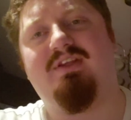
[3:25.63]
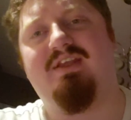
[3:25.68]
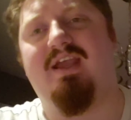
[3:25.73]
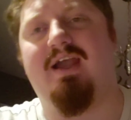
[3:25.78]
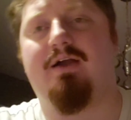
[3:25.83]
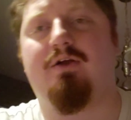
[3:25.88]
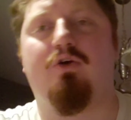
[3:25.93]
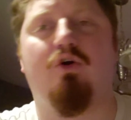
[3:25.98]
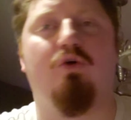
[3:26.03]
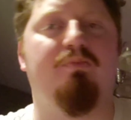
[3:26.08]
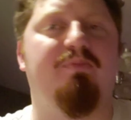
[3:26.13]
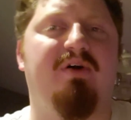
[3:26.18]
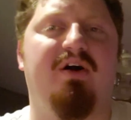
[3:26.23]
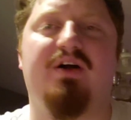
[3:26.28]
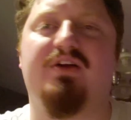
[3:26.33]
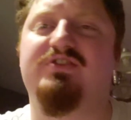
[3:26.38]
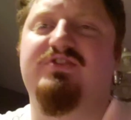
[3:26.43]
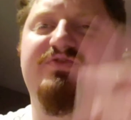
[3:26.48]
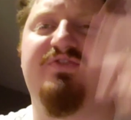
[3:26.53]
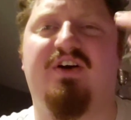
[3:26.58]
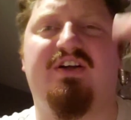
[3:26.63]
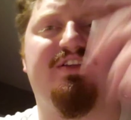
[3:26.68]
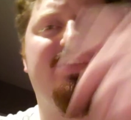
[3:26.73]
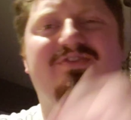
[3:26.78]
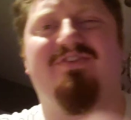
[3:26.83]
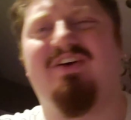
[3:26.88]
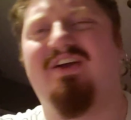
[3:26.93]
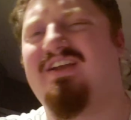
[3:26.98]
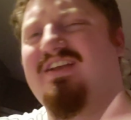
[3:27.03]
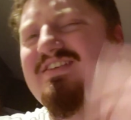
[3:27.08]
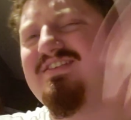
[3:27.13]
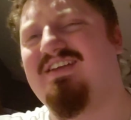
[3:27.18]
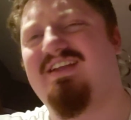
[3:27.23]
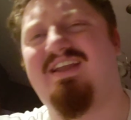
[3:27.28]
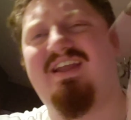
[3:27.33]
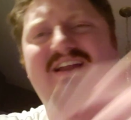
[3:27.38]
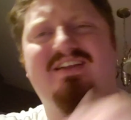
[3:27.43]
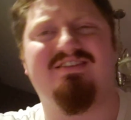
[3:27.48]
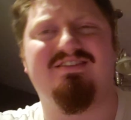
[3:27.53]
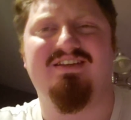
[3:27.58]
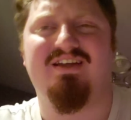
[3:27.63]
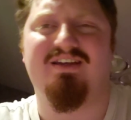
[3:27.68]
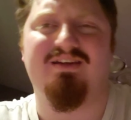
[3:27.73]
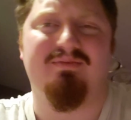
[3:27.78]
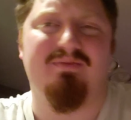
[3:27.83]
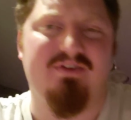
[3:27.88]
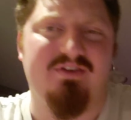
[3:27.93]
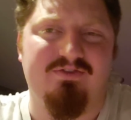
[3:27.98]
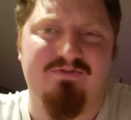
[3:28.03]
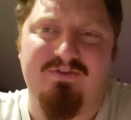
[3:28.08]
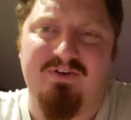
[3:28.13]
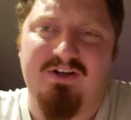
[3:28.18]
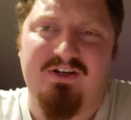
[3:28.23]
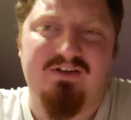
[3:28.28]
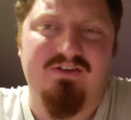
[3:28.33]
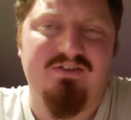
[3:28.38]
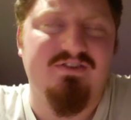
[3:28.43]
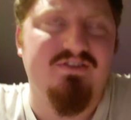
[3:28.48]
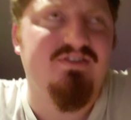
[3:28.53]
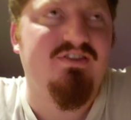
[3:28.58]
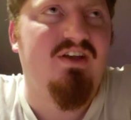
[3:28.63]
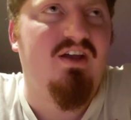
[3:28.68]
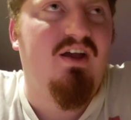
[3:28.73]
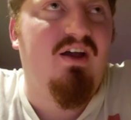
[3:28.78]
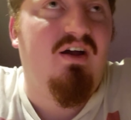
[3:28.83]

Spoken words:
Yeah, go Bucks. Fuck the Vikings. I can't stand the motherfuckers.